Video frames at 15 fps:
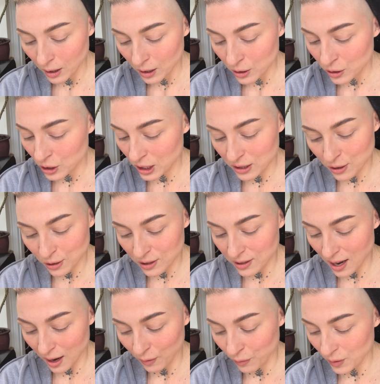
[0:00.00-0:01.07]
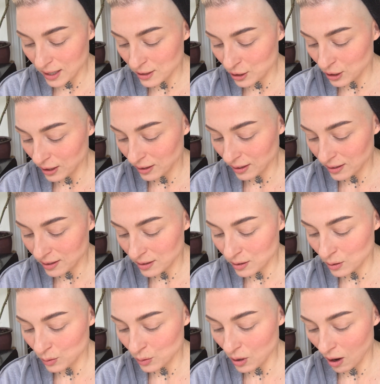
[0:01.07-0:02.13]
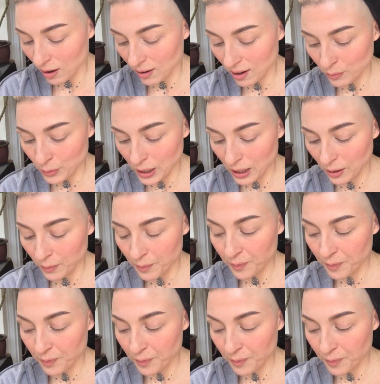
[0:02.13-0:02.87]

She's just not a fan. She thinks it's too dark on me,